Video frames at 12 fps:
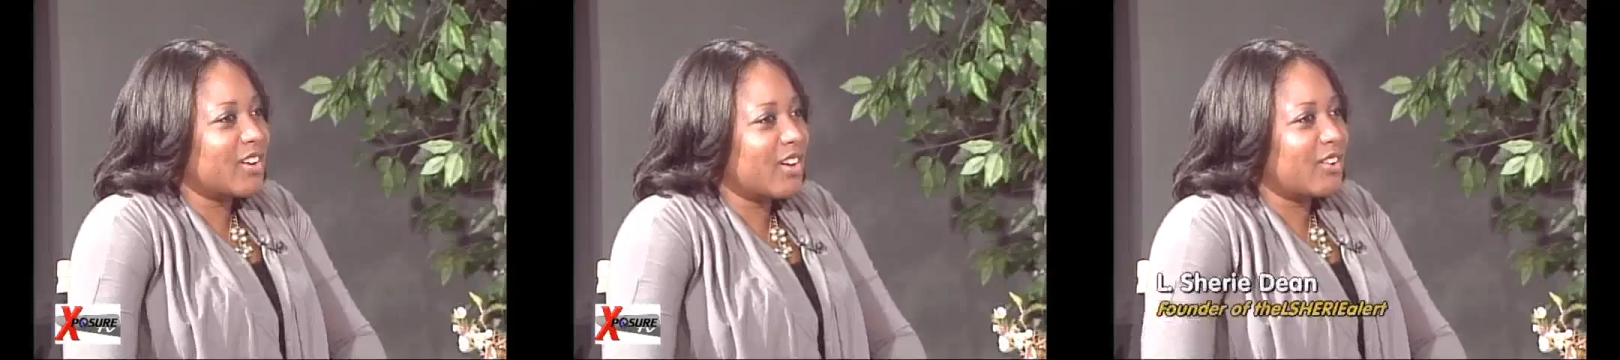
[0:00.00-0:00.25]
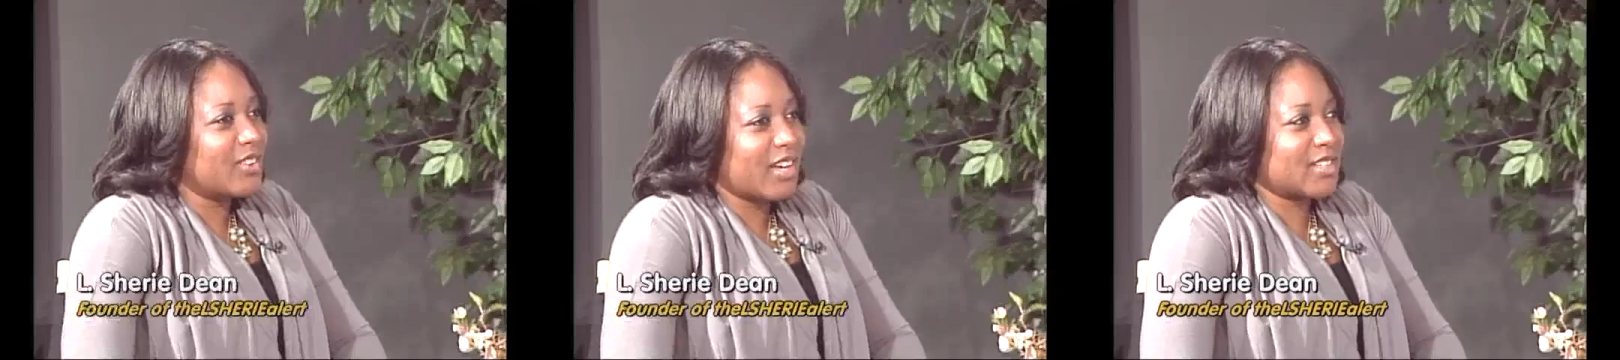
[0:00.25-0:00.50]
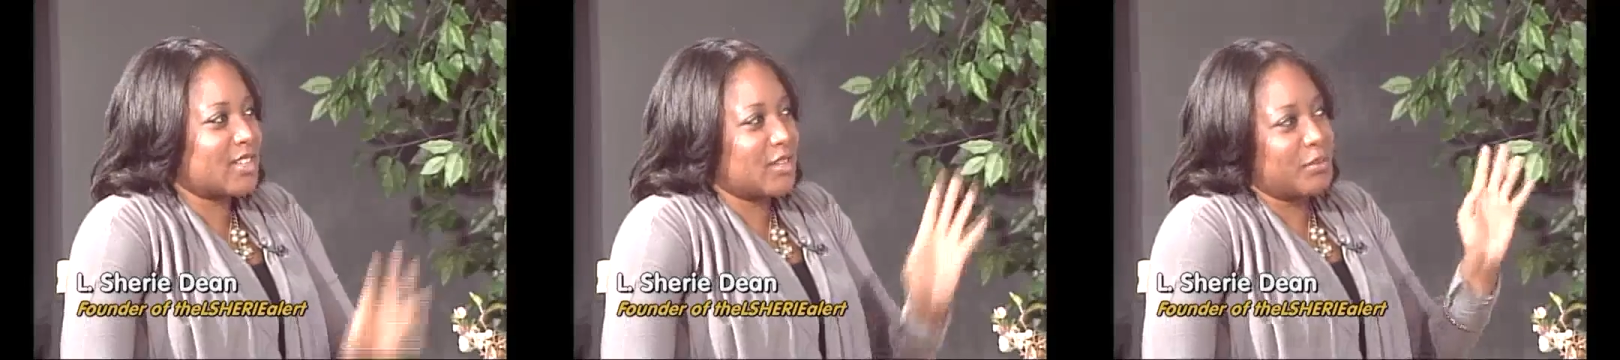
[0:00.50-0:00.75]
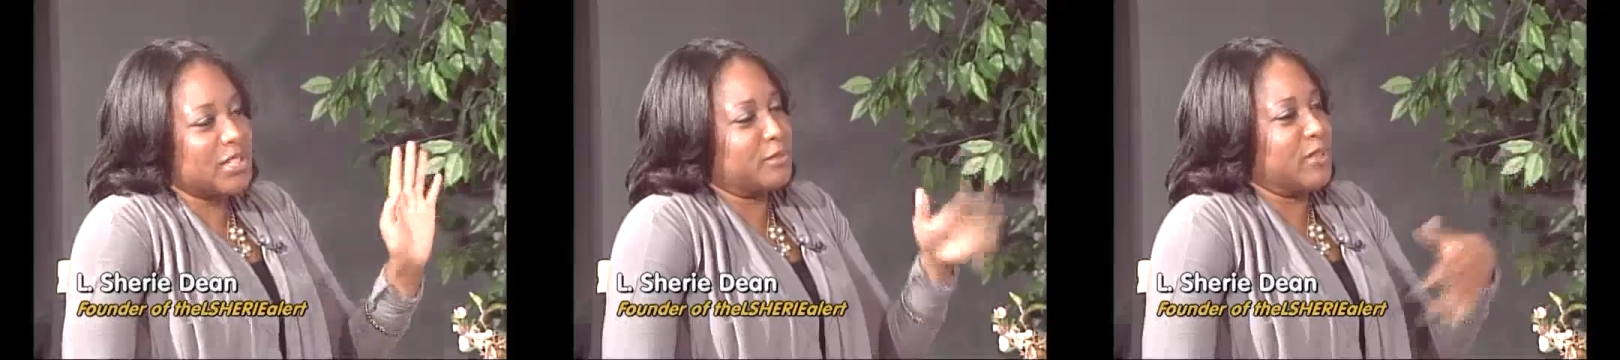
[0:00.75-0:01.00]
You know, like,
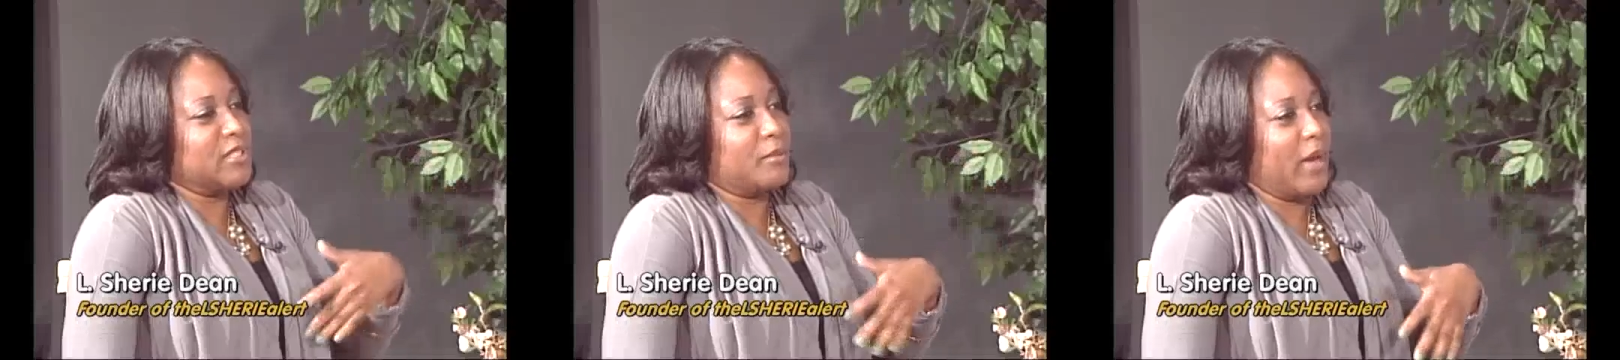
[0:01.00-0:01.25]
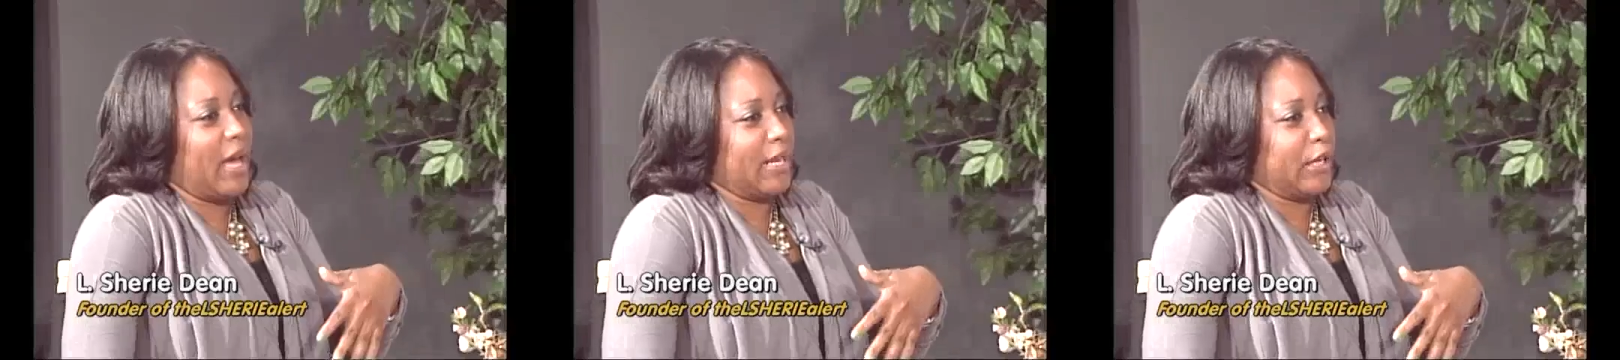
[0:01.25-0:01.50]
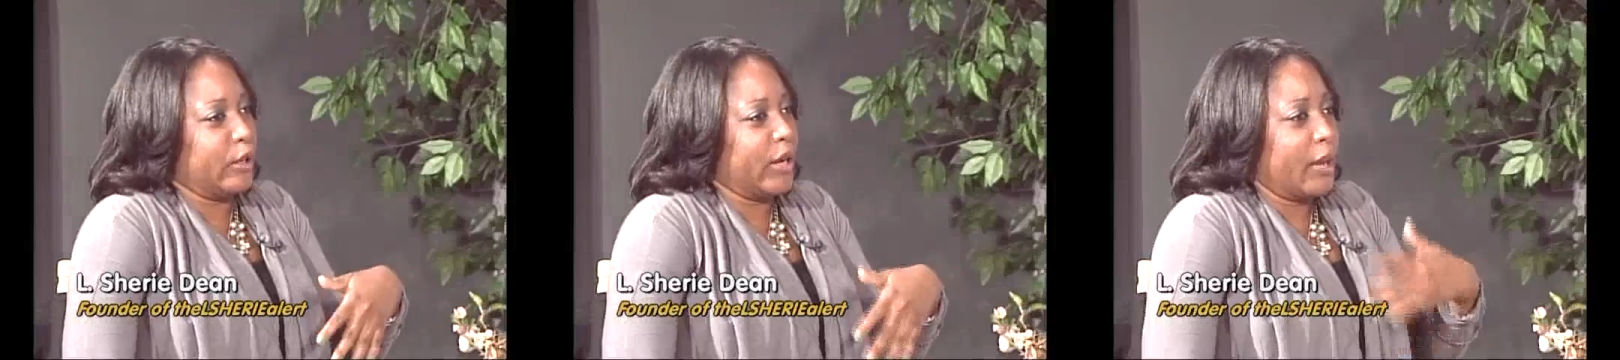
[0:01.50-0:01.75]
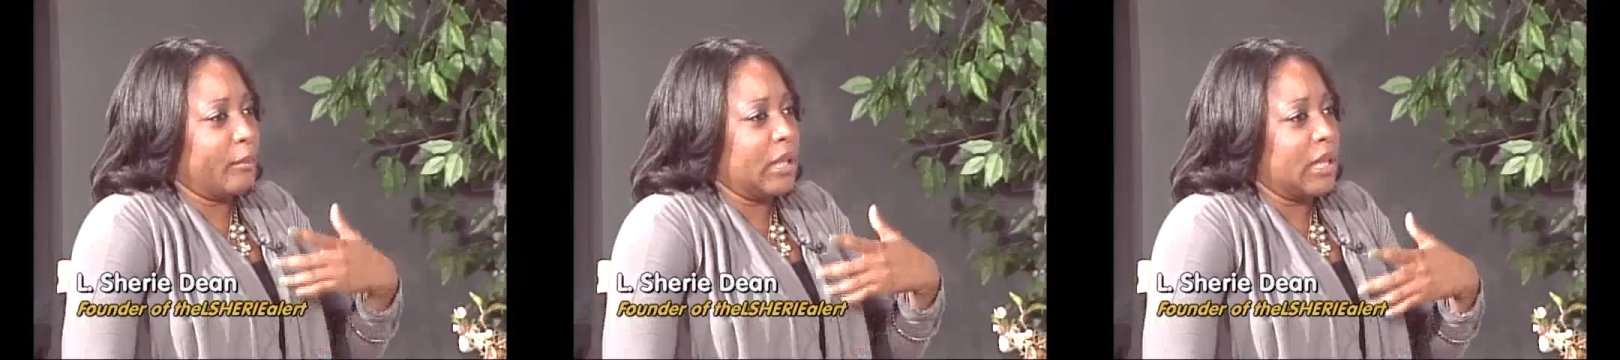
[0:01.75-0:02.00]
it must be somebody here
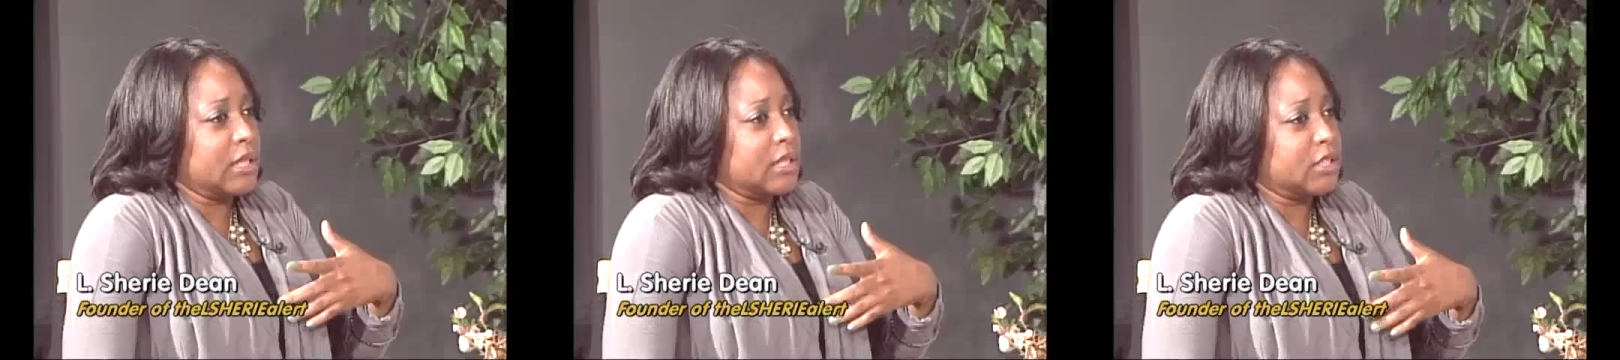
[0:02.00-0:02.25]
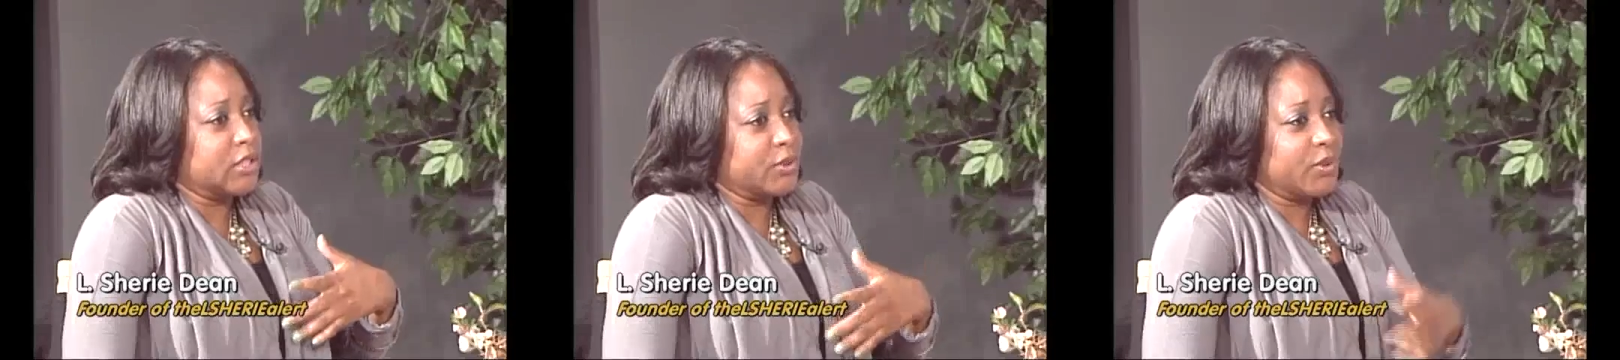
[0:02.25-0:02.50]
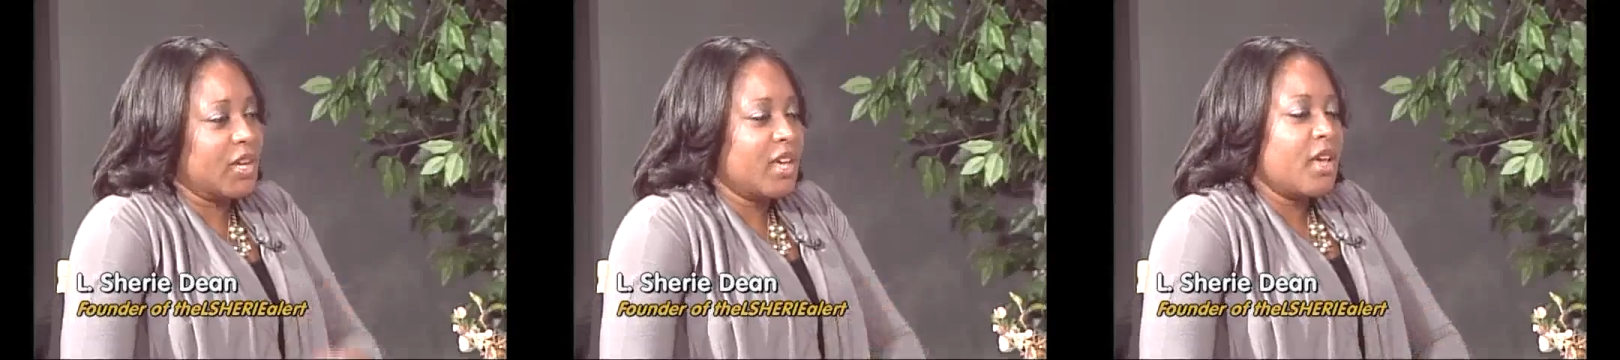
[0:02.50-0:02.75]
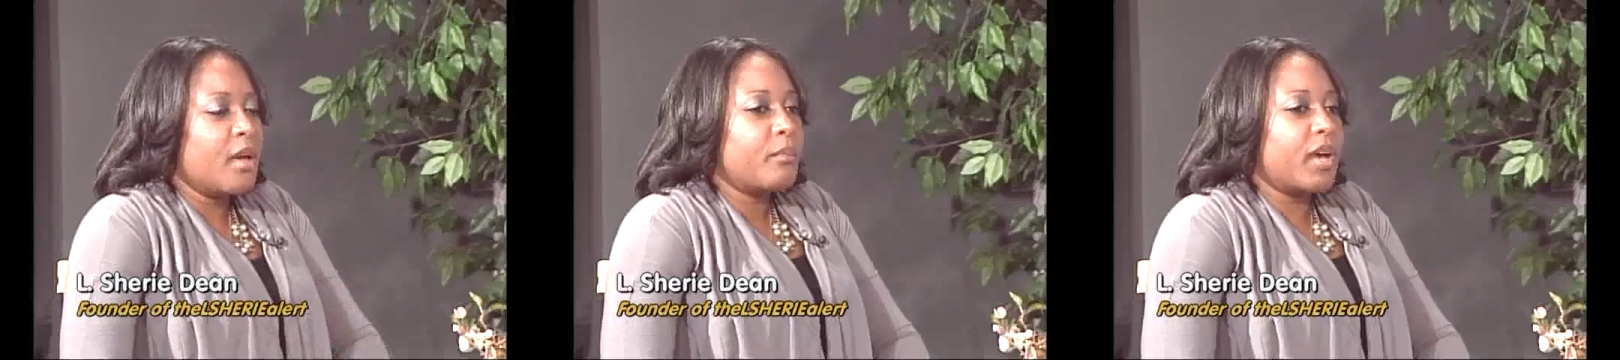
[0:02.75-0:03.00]
named Melinda too.
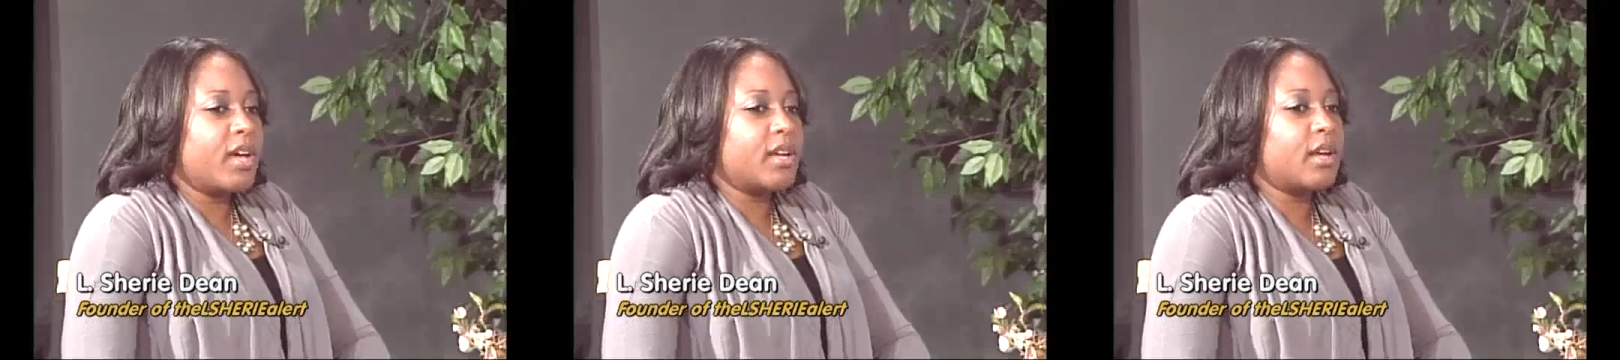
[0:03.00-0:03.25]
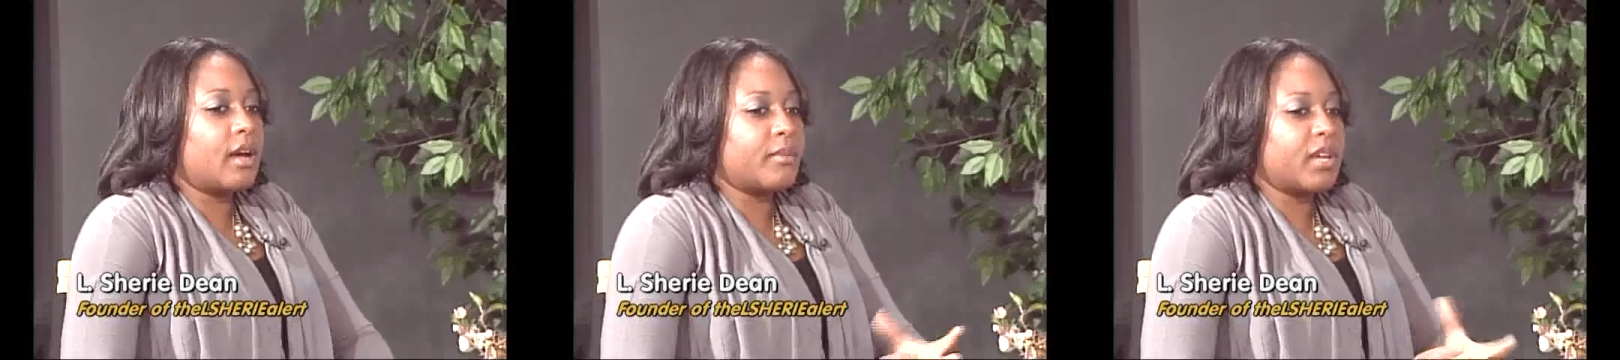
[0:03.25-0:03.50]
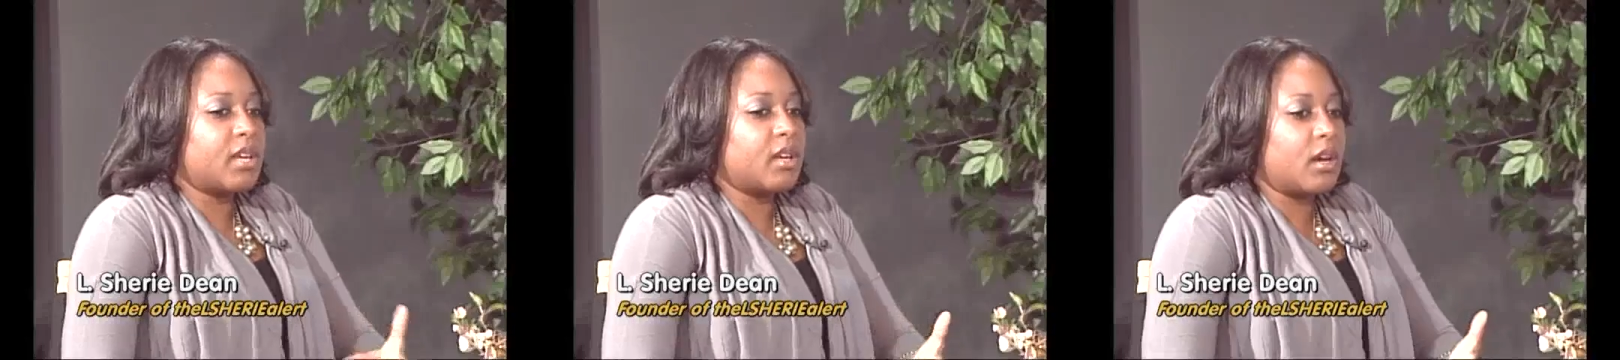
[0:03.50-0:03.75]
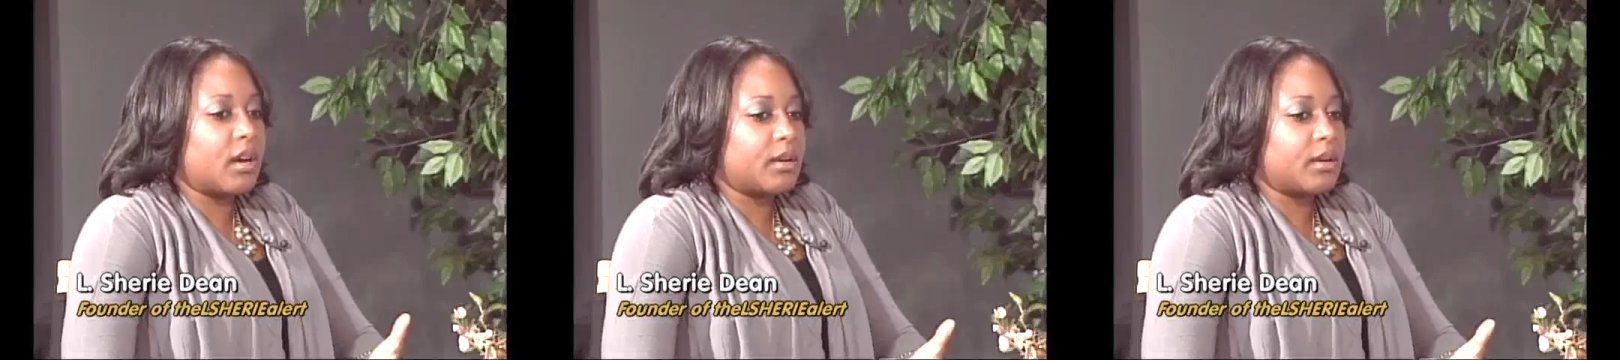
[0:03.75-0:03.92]
But I mean,